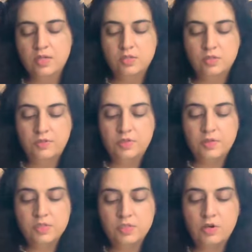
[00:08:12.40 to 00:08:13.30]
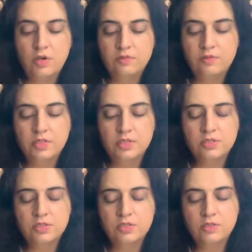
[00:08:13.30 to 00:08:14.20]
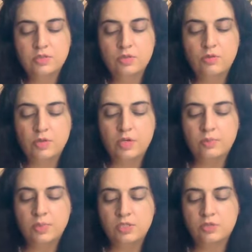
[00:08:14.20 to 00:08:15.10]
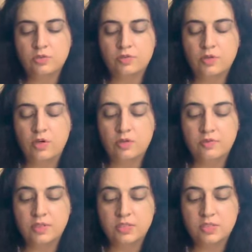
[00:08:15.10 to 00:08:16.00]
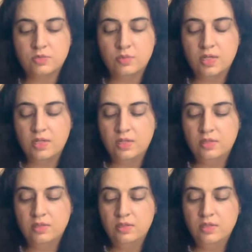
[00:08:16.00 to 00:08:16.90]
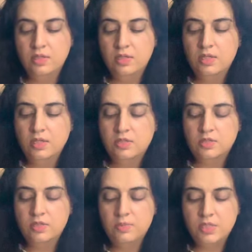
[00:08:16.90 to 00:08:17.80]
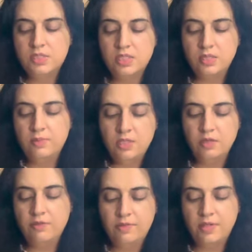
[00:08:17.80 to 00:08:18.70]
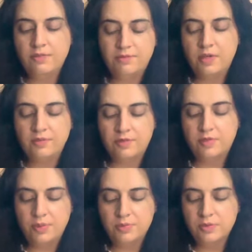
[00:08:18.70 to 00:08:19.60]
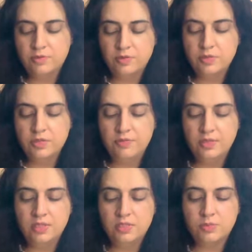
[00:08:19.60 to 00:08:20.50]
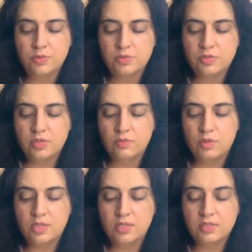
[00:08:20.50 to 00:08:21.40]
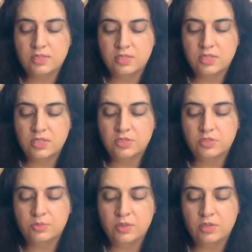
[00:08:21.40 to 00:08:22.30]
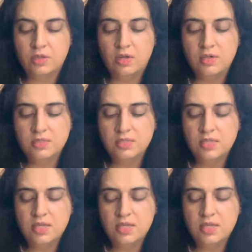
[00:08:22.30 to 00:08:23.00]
so if there is conflict, to overcome any sort of conflict as well. So let me see. Let me clarify the Five of Cups in reverse. I feel like this person not wanting this connection to be a loss.